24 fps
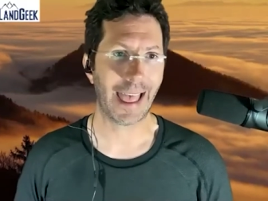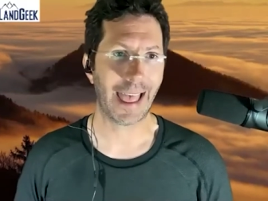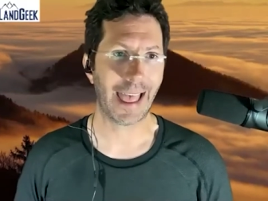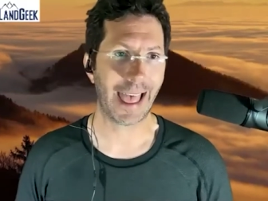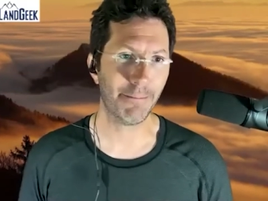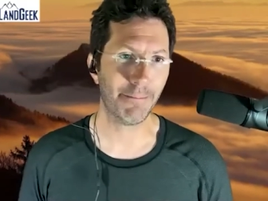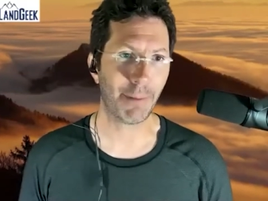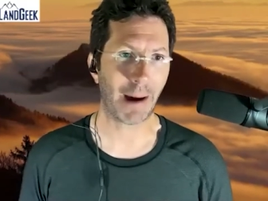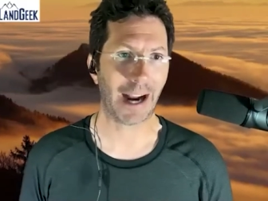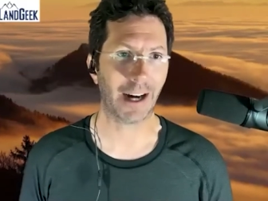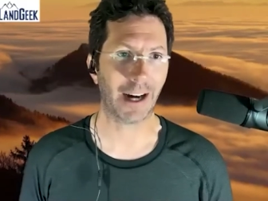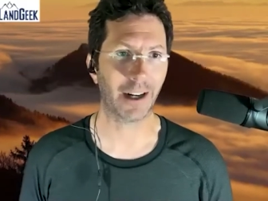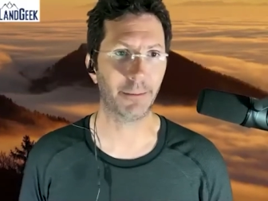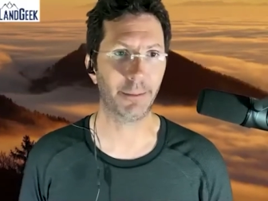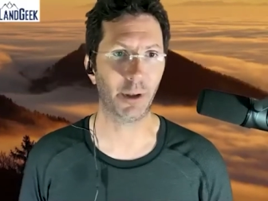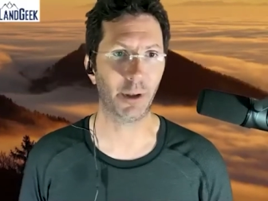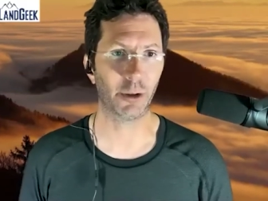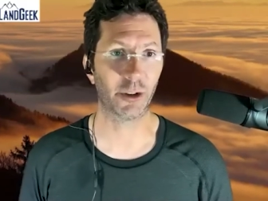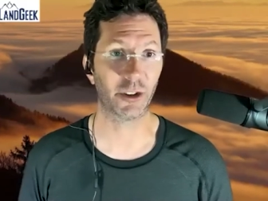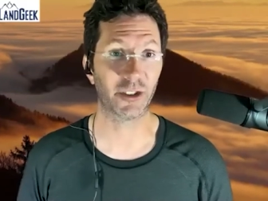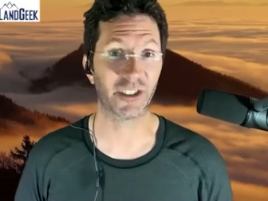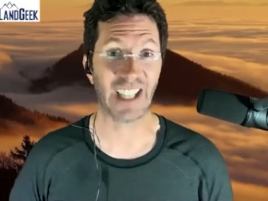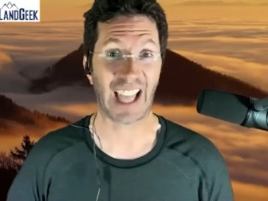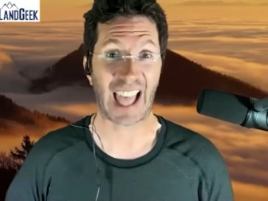empire
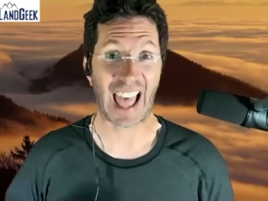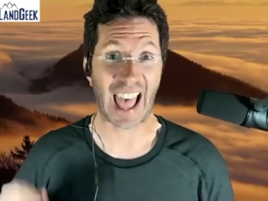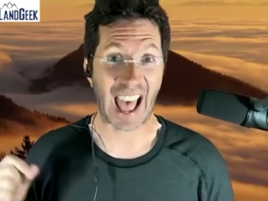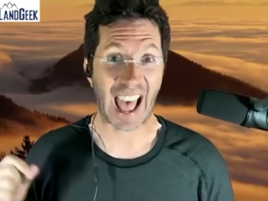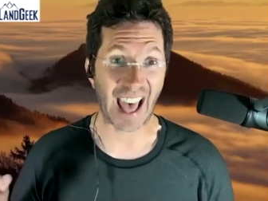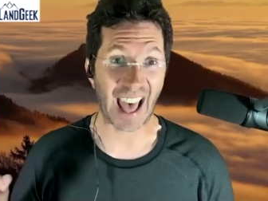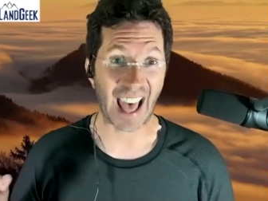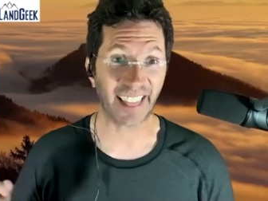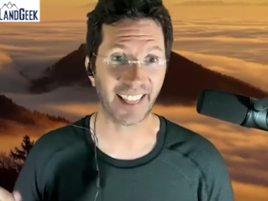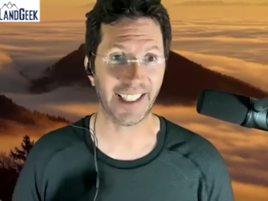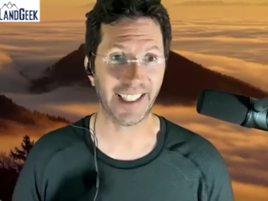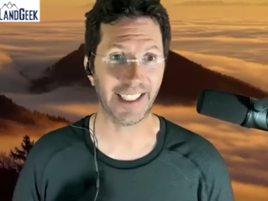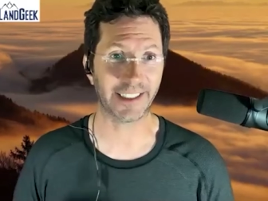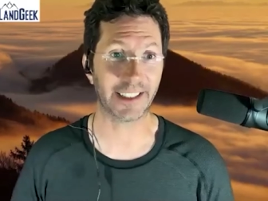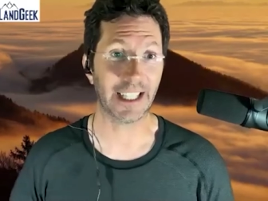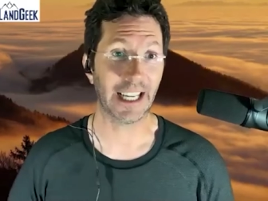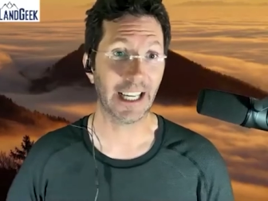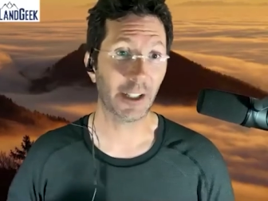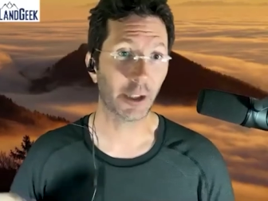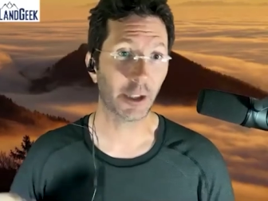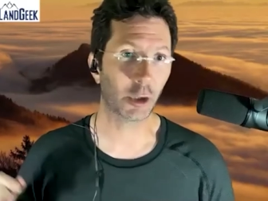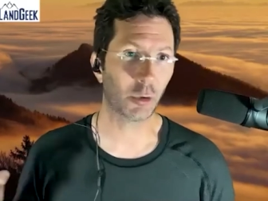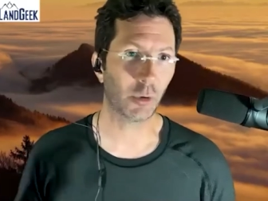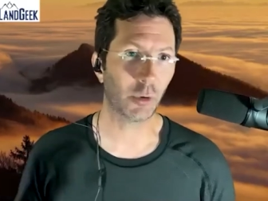builders, athletes,
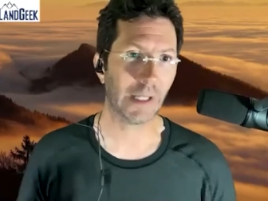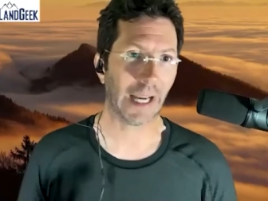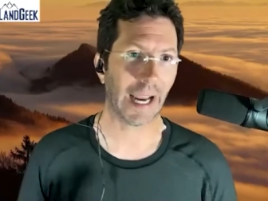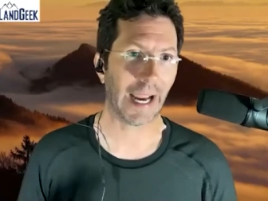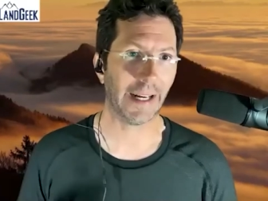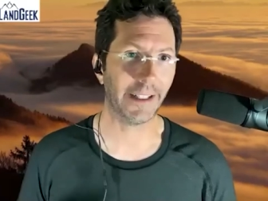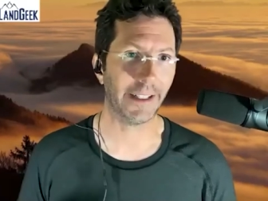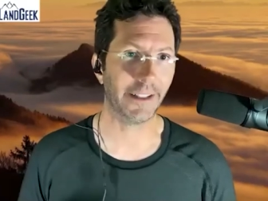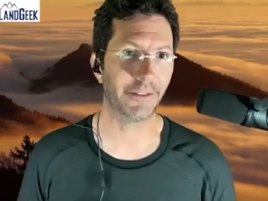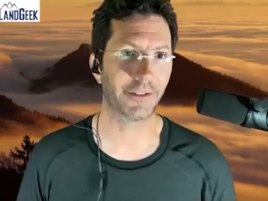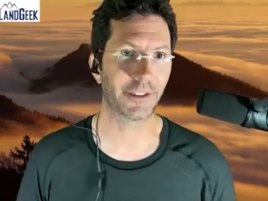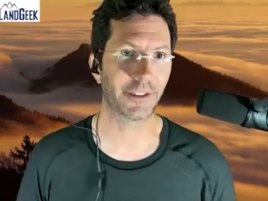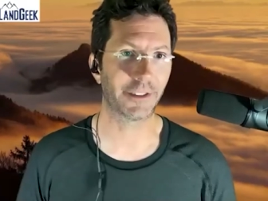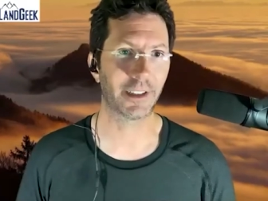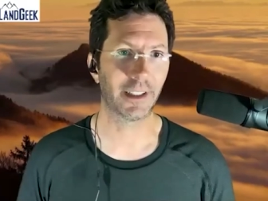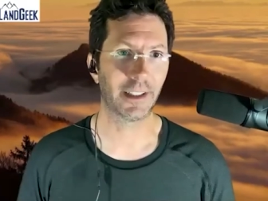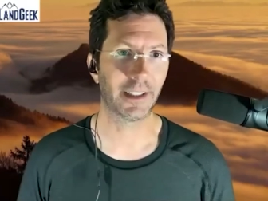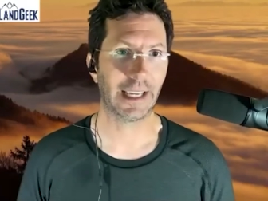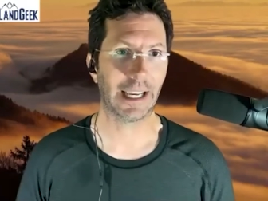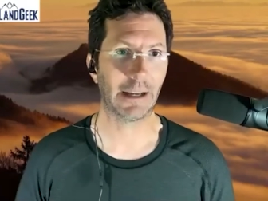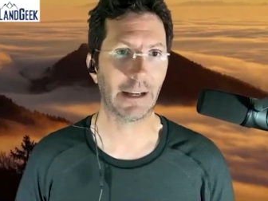creatives,